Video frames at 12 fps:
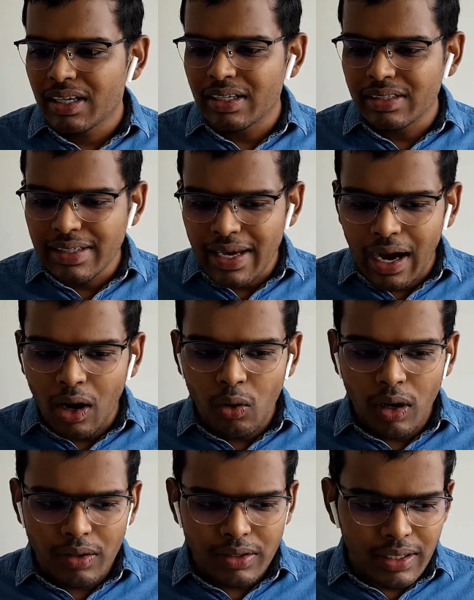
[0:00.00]

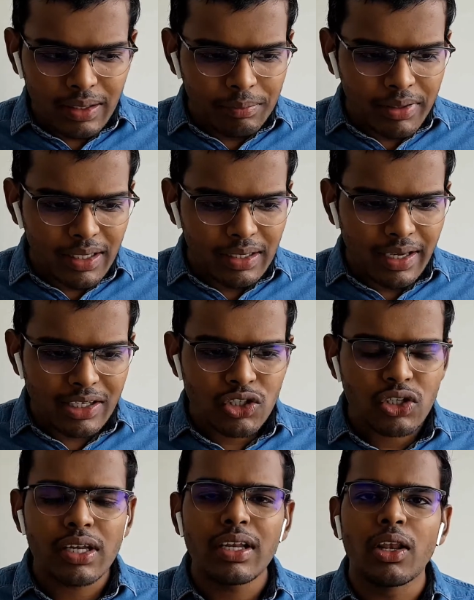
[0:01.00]
the
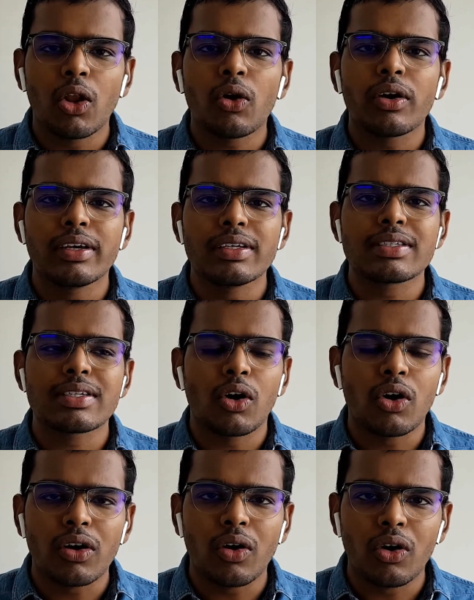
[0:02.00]
external noise
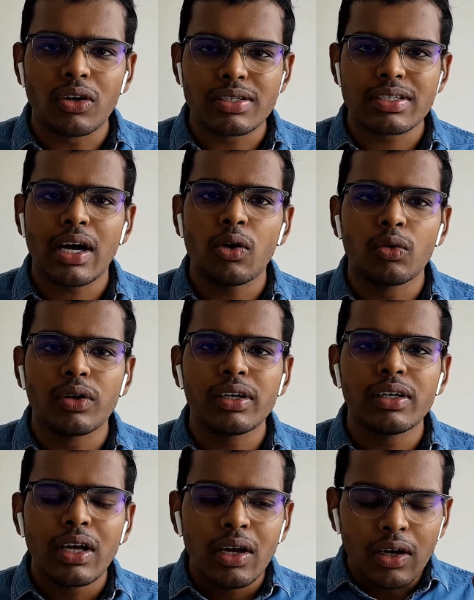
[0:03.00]
or
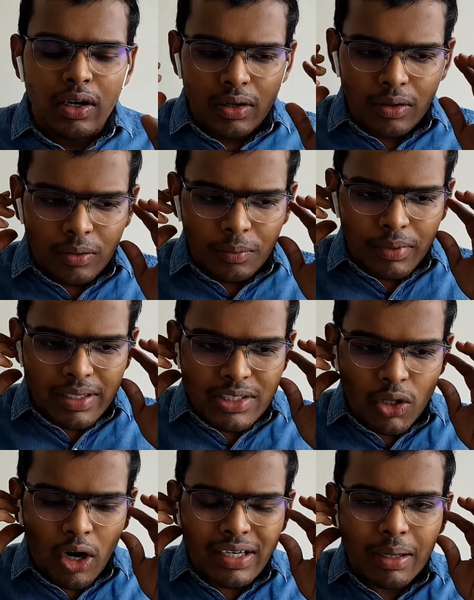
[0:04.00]
sound is
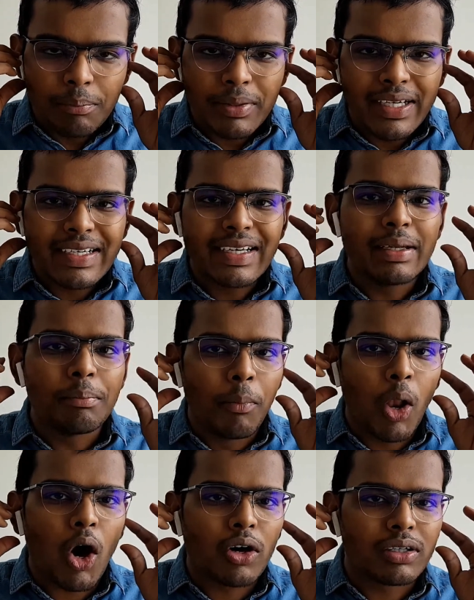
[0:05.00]
not completely
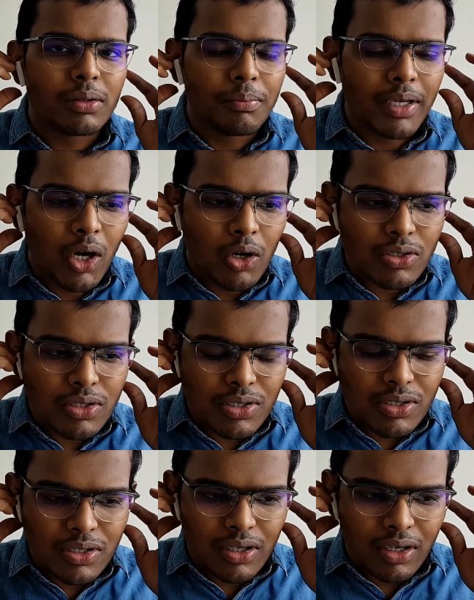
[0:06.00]
blocked,
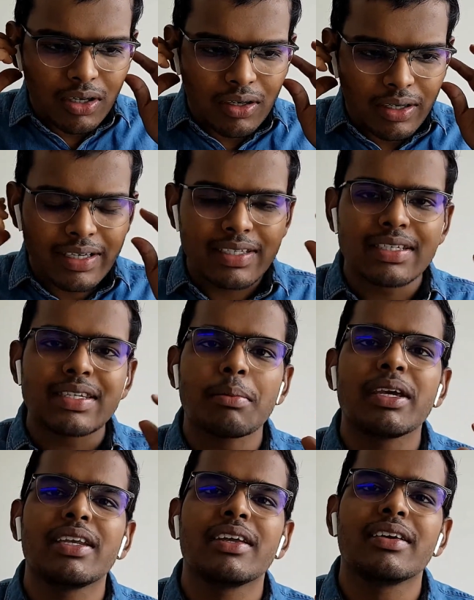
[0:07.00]
because it's a
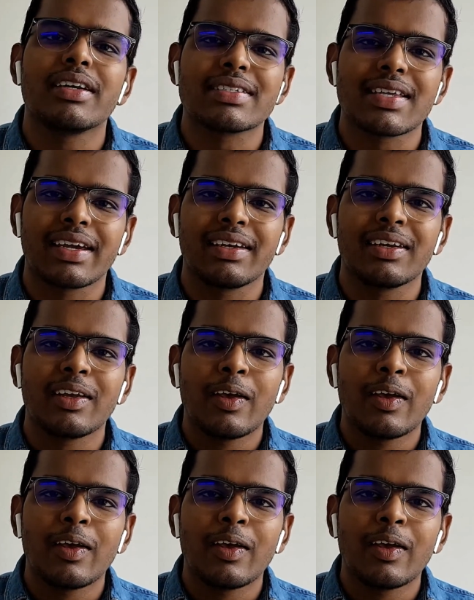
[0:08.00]
semi-linear design.